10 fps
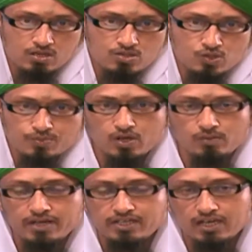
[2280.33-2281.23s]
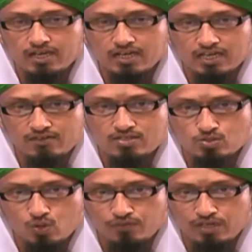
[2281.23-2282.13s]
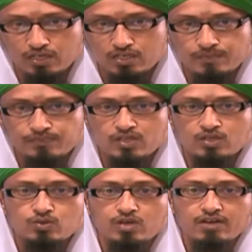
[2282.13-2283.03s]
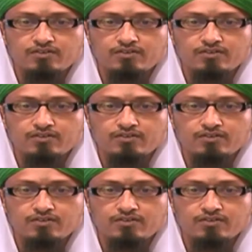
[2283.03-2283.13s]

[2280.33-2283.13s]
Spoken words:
So may Almighty Allah give us tawfiq to have